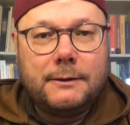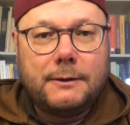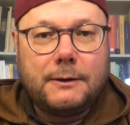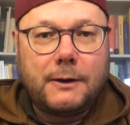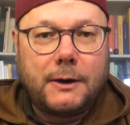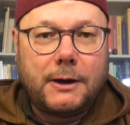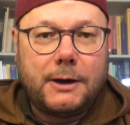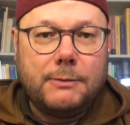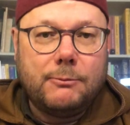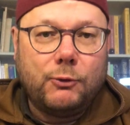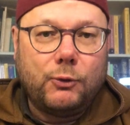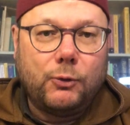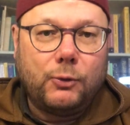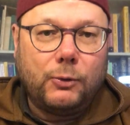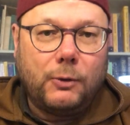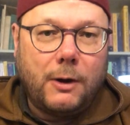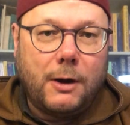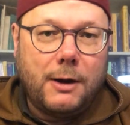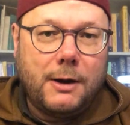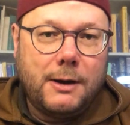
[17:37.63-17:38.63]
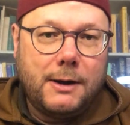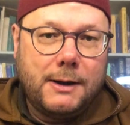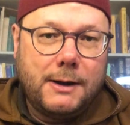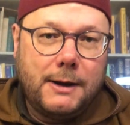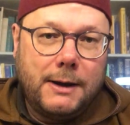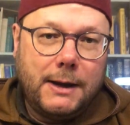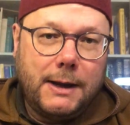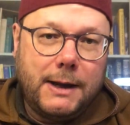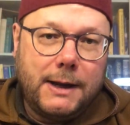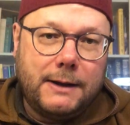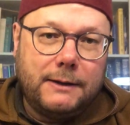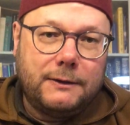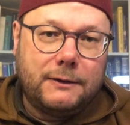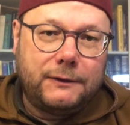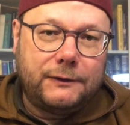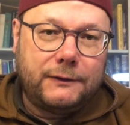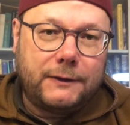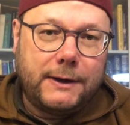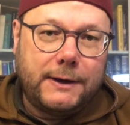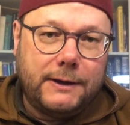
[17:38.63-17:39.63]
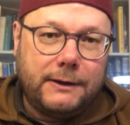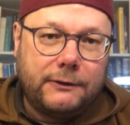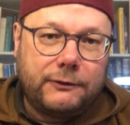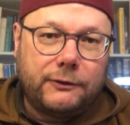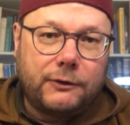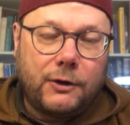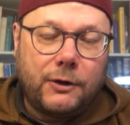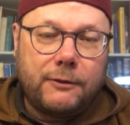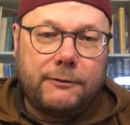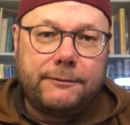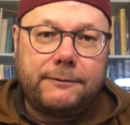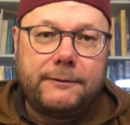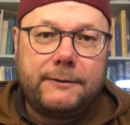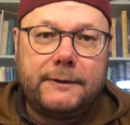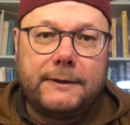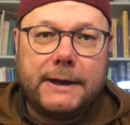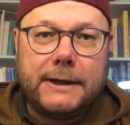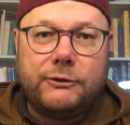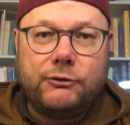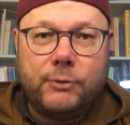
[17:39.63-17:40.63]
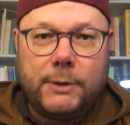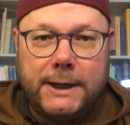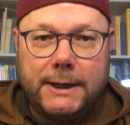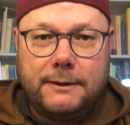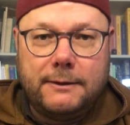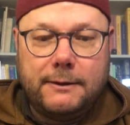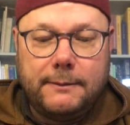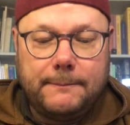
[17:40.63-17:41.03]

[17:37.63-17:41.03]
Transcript: rahimahullah in the science of Tajweed.